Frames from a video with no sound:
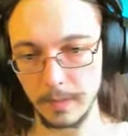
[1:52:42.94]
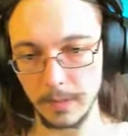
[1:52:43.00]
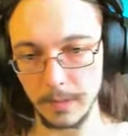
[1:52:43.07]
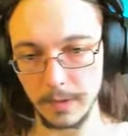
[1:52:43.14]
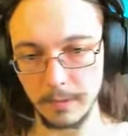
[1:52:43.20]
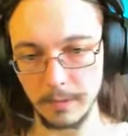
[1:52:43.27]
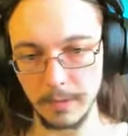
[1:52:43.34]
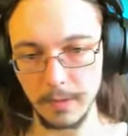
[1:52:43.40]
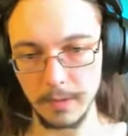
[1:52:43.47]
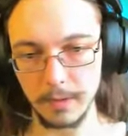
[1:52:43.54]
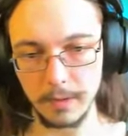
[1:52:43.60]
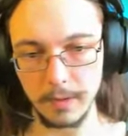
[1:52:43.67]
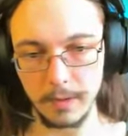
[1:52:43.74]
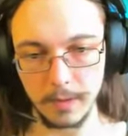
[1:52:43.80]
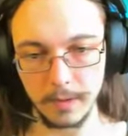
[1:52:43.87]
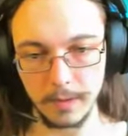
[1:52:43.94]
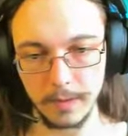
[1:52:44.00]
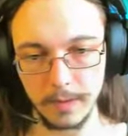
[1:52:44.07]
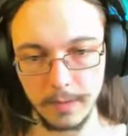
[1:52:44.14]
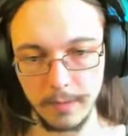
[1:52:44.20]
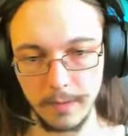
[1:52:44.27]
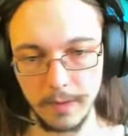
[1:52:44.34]
This way? Yeah.
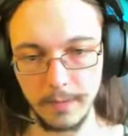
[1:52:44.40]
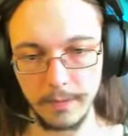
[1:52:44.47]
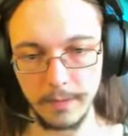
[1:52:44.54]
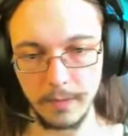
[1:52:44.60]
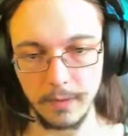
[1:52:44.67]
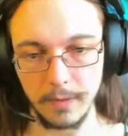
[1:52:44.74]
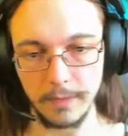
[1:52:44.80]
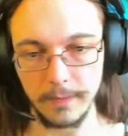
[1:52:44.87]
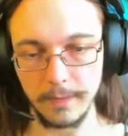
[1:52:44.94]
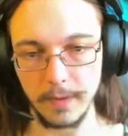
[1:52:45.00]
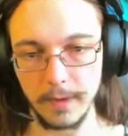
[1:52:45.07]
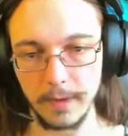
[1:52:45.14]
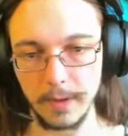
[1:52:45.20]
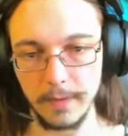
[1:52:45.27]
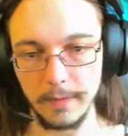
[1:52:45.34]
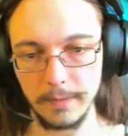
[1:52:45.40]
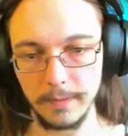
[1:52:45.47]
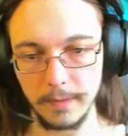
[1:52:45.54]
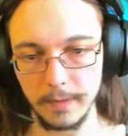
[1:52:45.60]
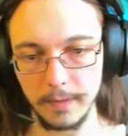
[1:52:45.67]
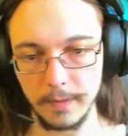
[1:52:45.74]
Three, four, five.